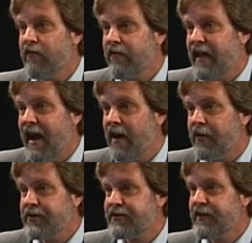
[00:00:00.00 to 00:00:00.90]
for the
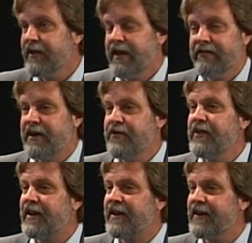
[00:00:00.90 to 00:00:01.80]
house if they knew
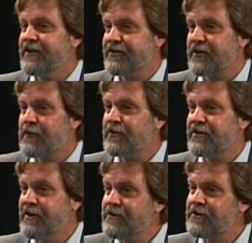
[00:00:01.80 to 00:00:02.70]
they could get a
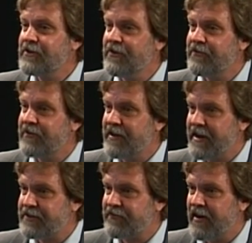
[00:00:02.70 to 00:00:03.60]
0% interest loan for the
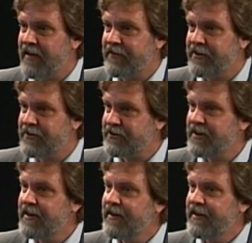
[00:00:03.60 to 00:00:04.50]
next 5 years
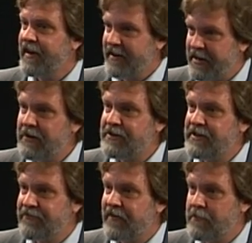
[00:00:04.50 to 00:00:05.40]
and a
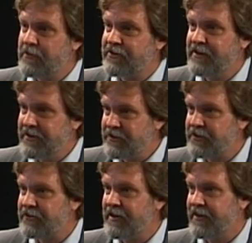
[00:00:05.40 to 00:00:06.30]
guaranteed 5%
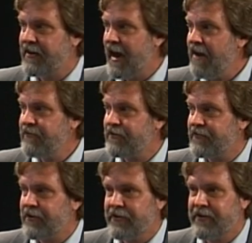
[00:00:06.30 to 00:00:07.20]
interest rate thereafter
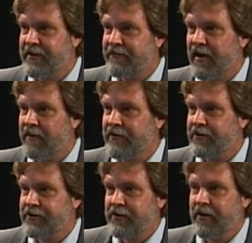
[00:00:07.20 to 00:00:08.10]
for a 35-year
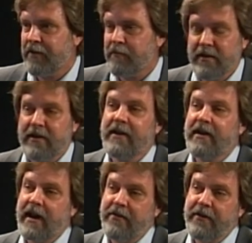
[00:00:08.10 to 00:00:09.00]
term.
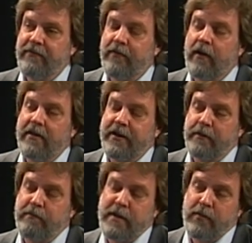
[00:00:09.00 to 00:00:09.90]
And therefore, I
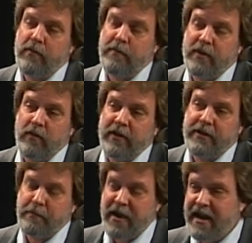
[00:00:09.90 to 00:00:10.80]
think people would be willing
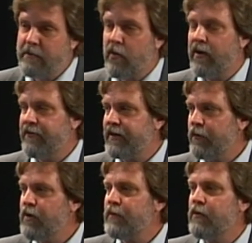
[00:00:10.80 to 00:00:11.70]
to pay more, and if they
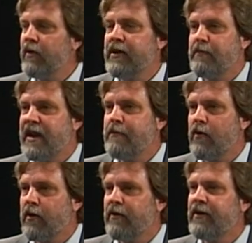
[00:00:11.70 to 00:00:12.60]
wouldn't be willing to pay
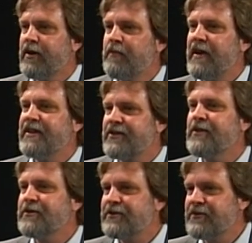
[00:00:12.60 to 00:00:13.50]
more, pay as
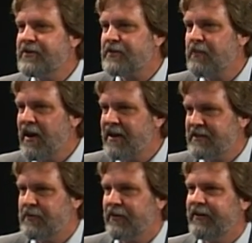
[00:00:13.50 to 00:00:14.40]
close to it as
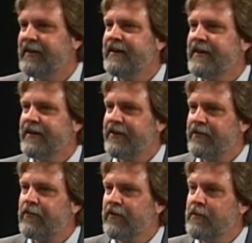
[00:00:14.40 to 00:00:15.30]
possible,
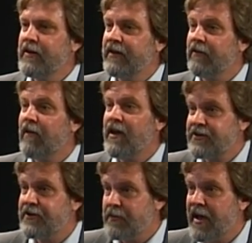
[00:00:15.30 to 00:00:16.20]
therefore limiting the loss
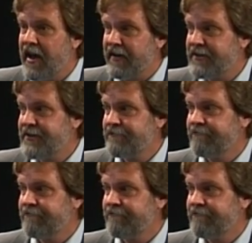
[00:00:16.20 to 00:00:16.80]
to the banks.